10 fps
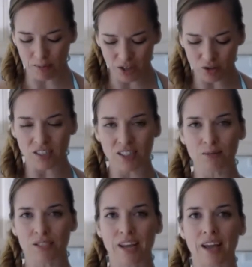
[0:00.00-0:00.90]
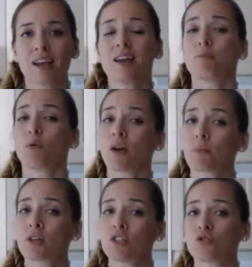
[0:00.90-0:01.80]
I'm not using them today, but what
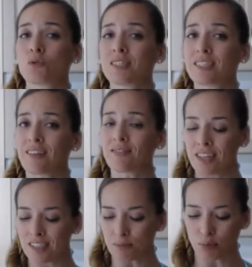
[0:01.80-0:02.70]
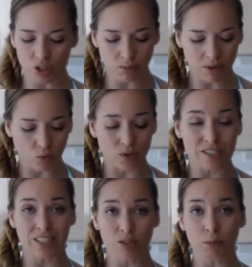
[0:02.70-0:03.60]
I'm going to do is save these and put them in a
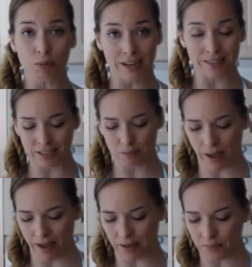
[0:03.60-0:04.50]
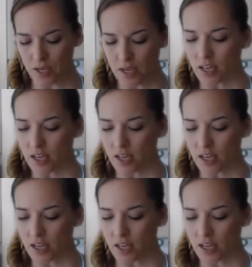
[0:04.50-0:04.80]
resealable plastic bag